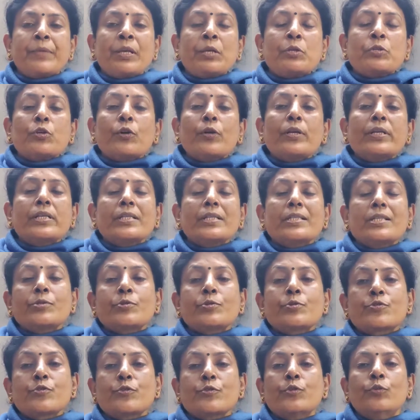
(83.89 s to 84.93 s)
So it is
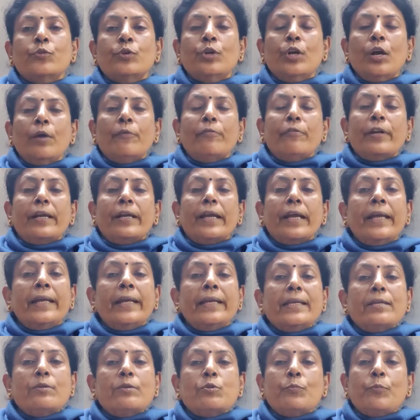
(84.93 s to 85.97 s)
true for
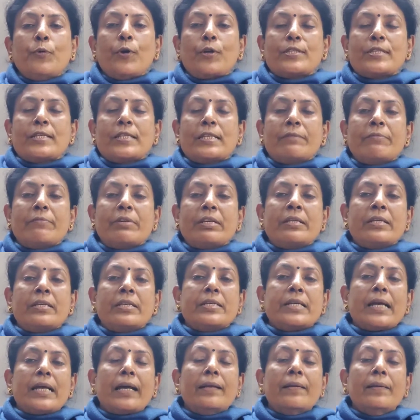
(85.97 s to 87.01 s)
any two positive
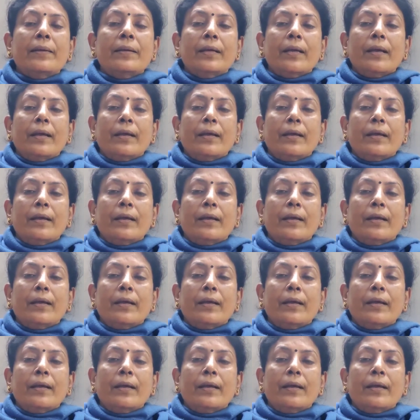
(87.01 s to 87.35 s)
integer